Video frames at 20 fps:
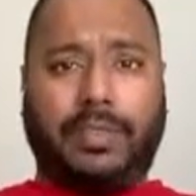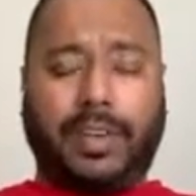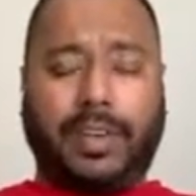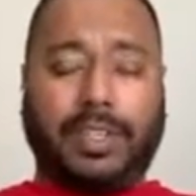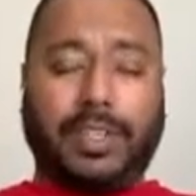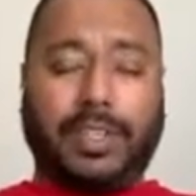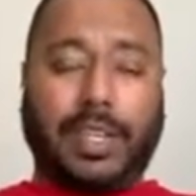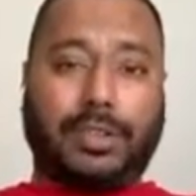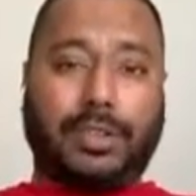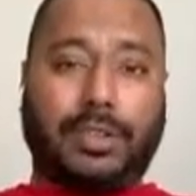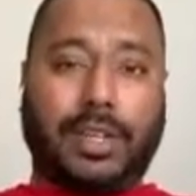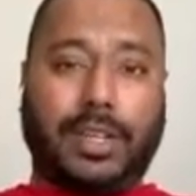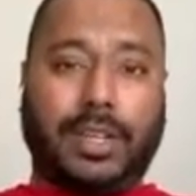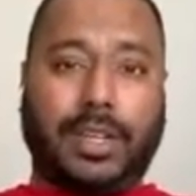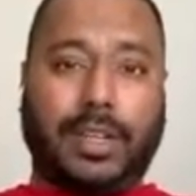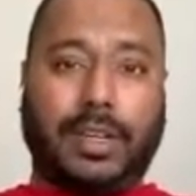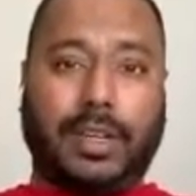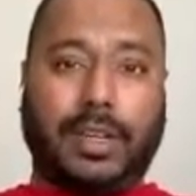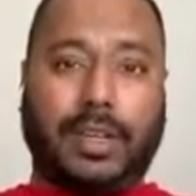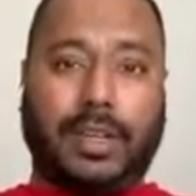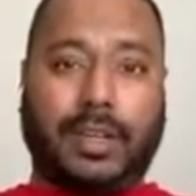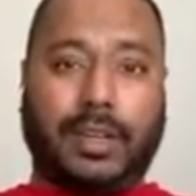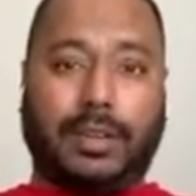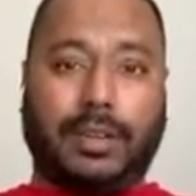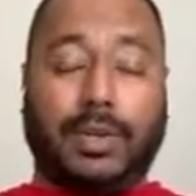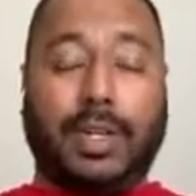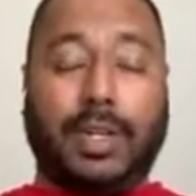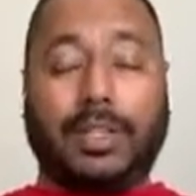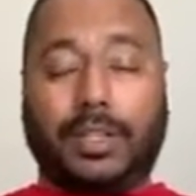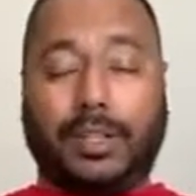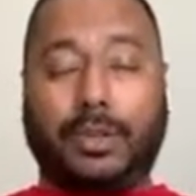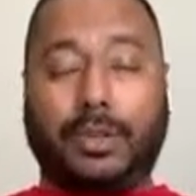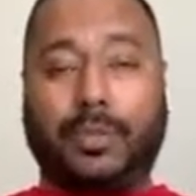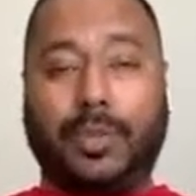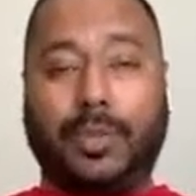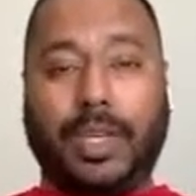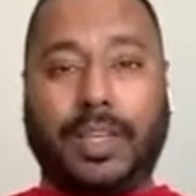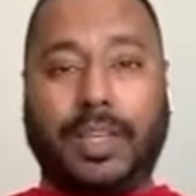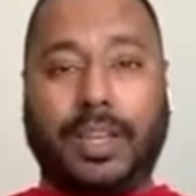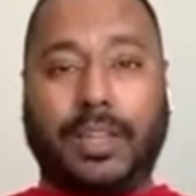It's actually, they told
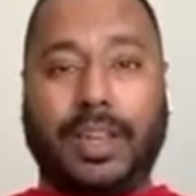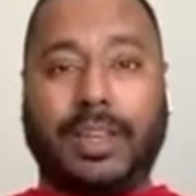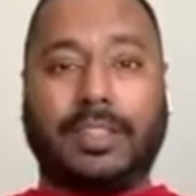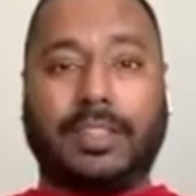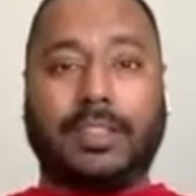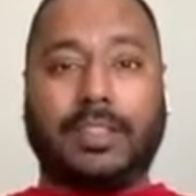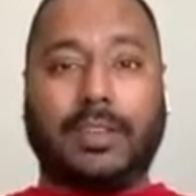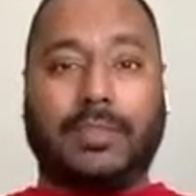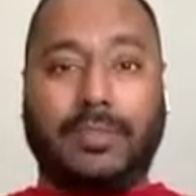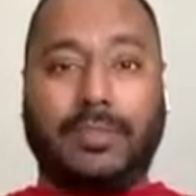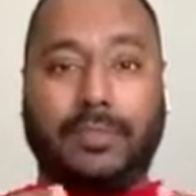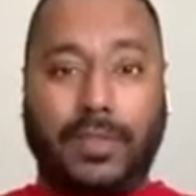me that is the